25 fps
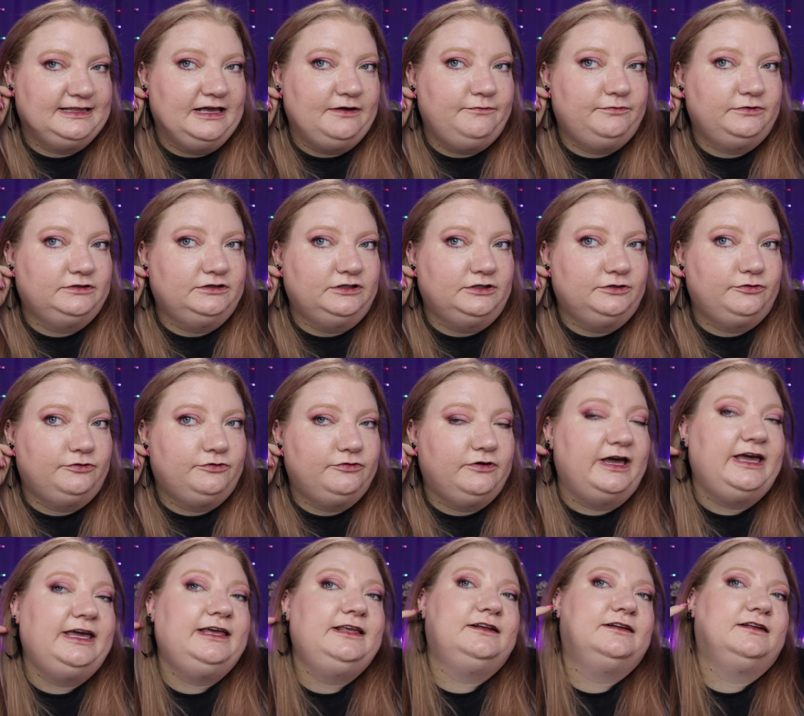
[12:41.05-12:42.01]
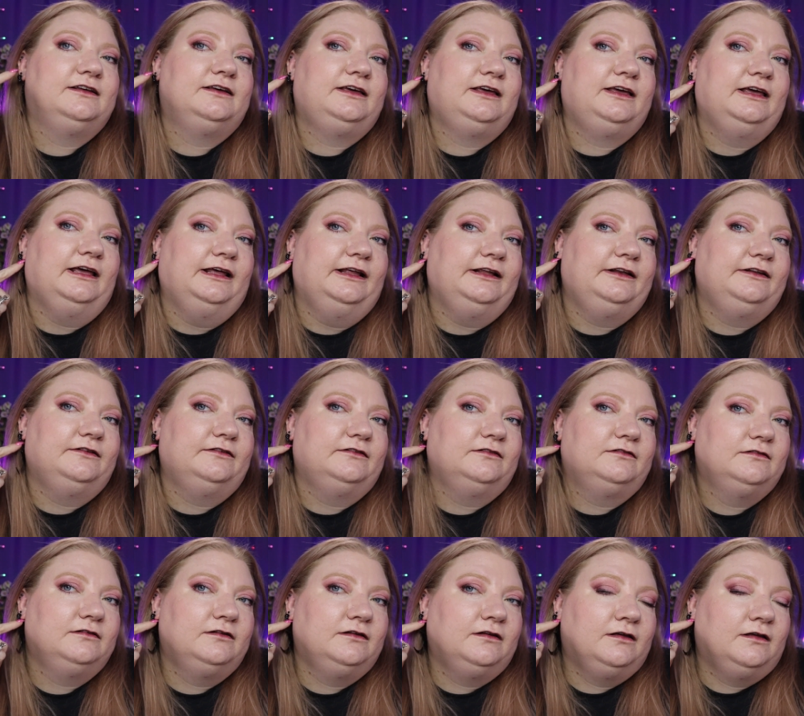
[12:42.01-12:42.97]
They would look great
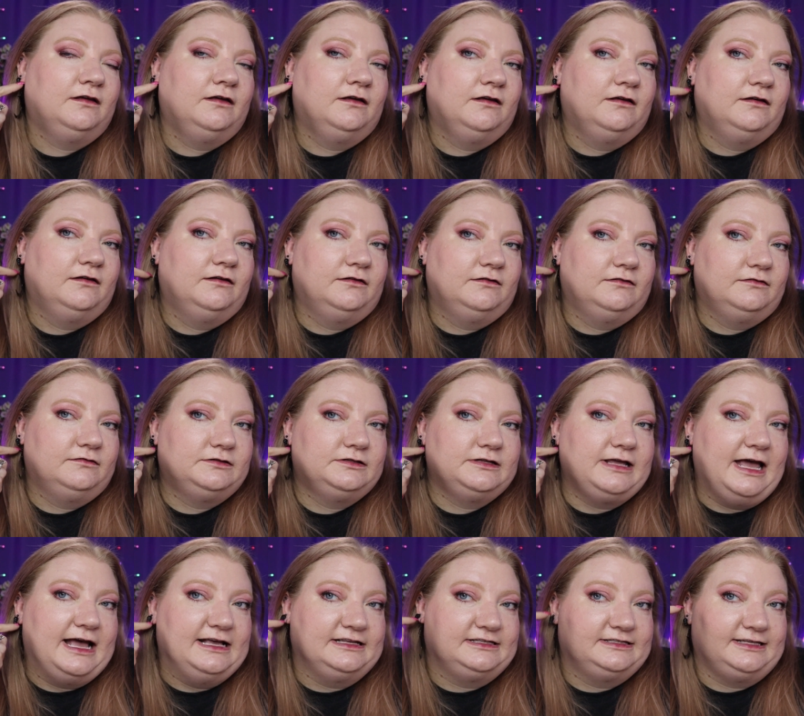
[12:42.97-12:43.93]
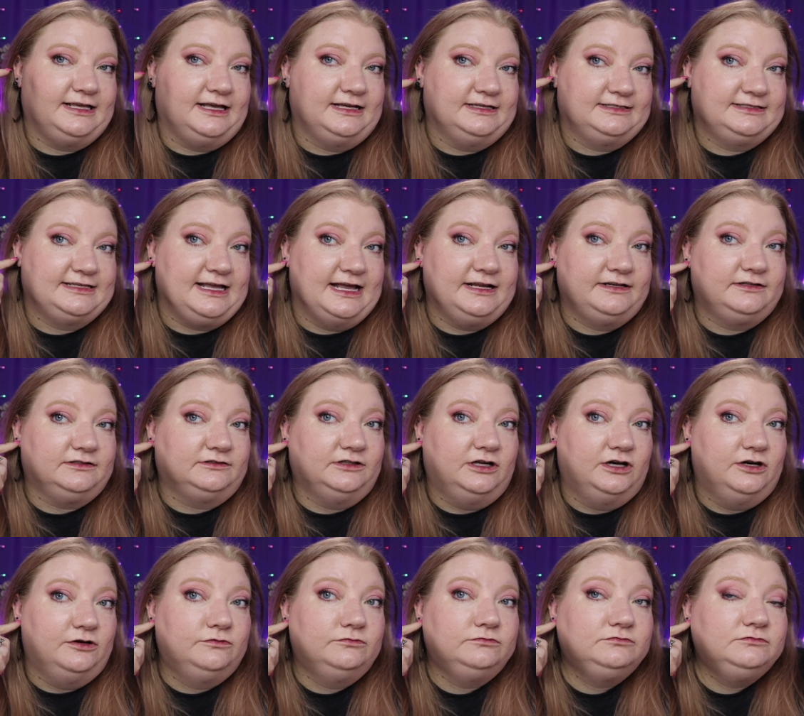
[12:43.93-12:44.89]
as a
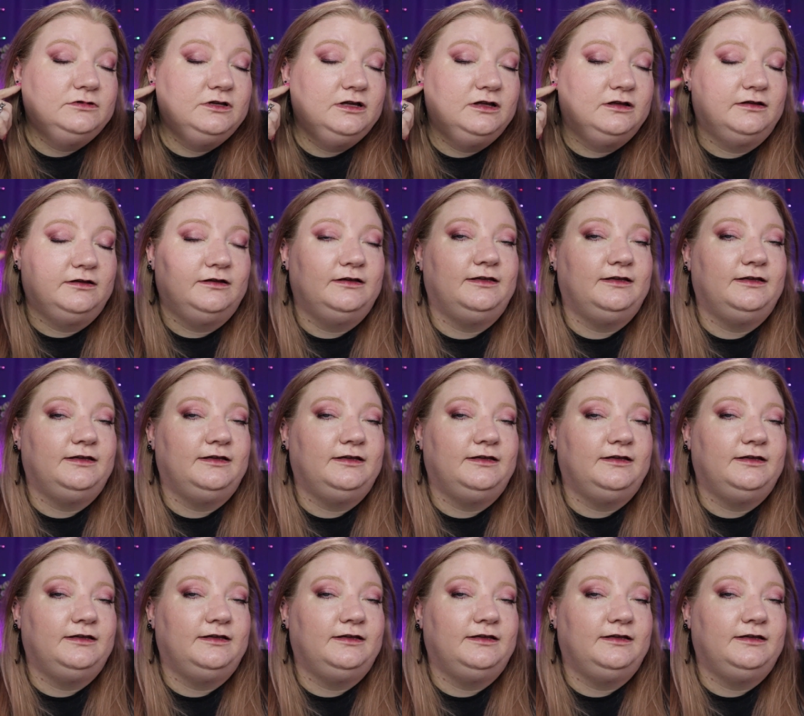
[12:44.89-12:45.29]
standalone